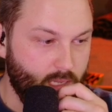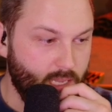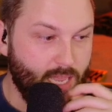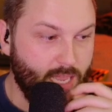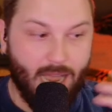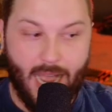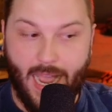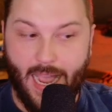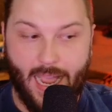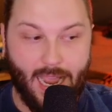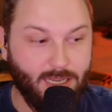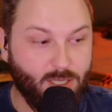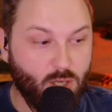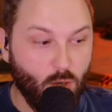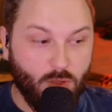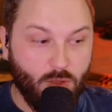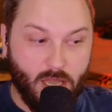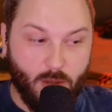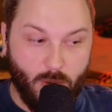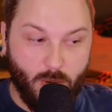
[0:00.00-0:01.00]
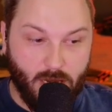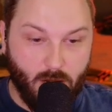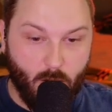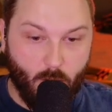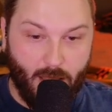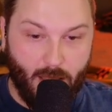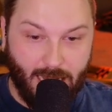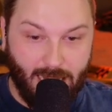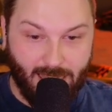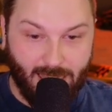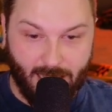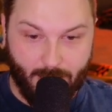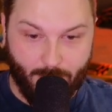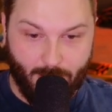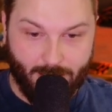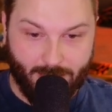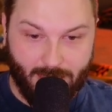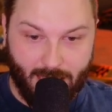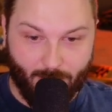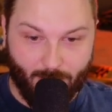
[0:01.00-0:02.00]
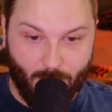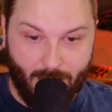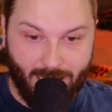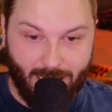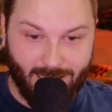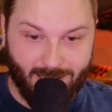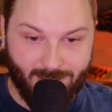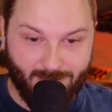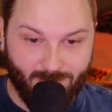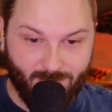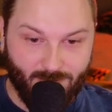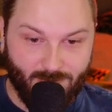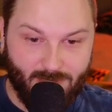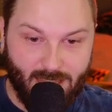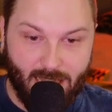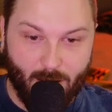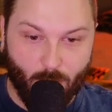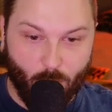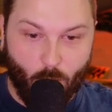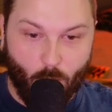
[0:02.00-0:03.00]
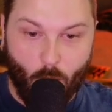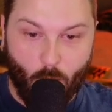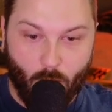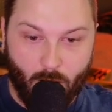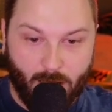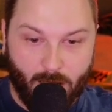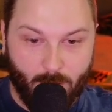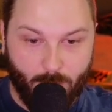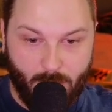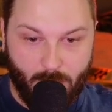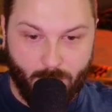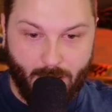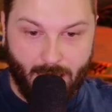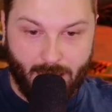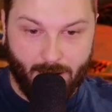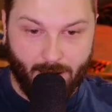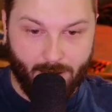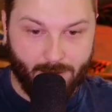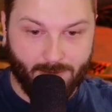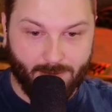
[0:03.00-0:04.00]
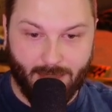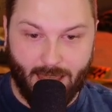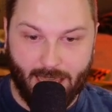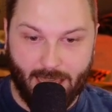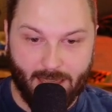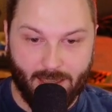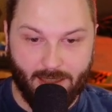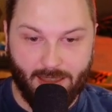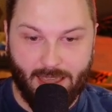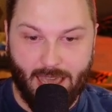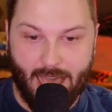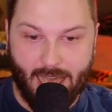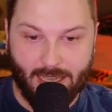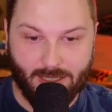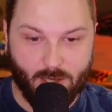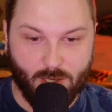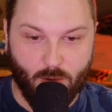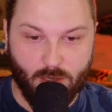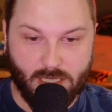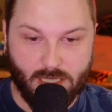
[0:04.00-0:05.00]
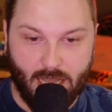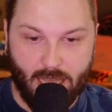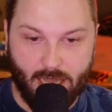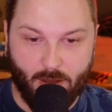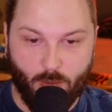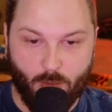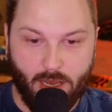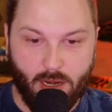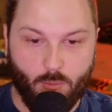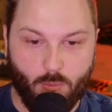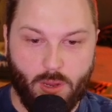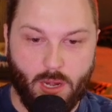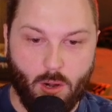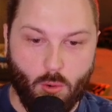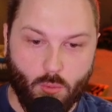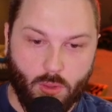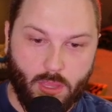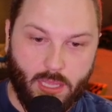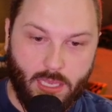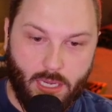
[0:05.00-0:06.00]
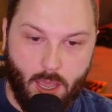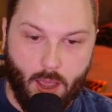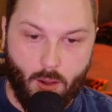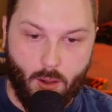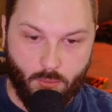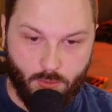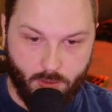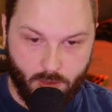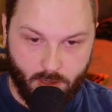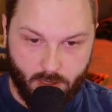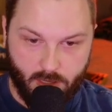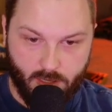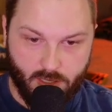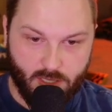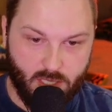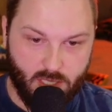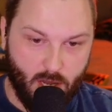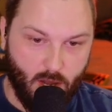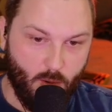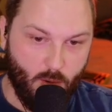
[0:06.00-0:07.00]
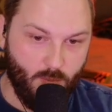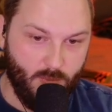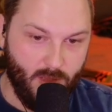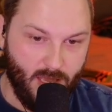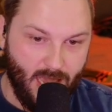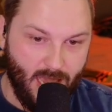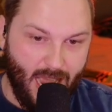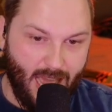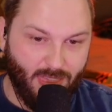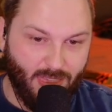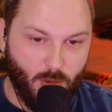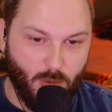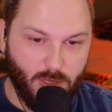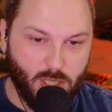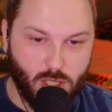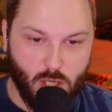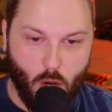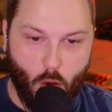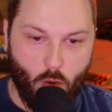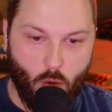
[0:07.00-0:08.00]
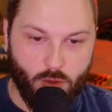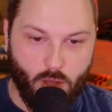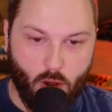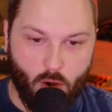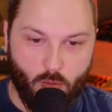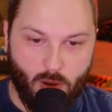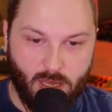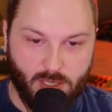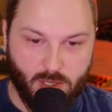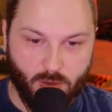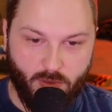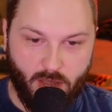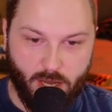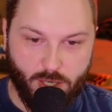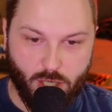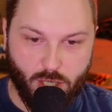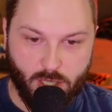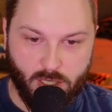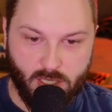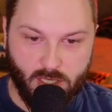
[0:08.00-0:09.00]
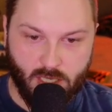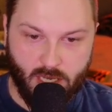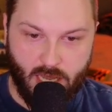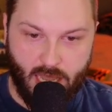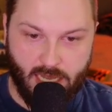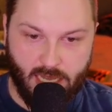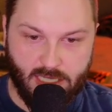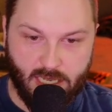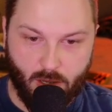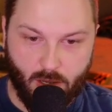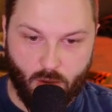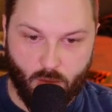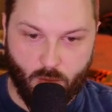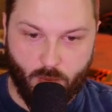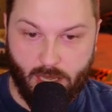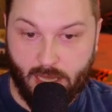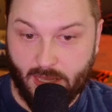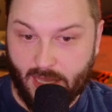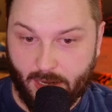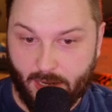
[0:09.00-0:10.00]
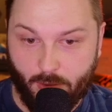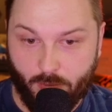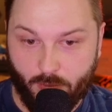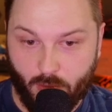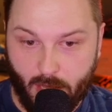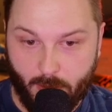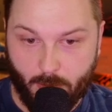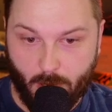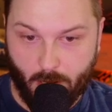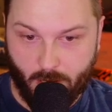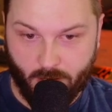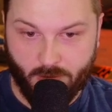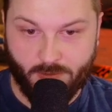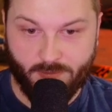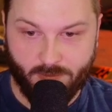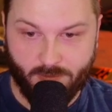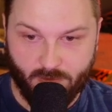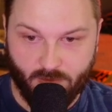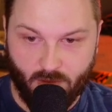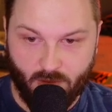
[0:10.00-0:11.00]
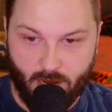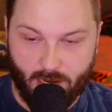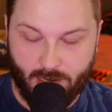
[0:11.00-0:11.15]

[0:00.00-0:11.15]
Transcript: I don't think we know anything about that, right? The Aurora could be meta. Exactly. So it's like we don't really know. So I think we just hold our reservations until we get that new flight model, right?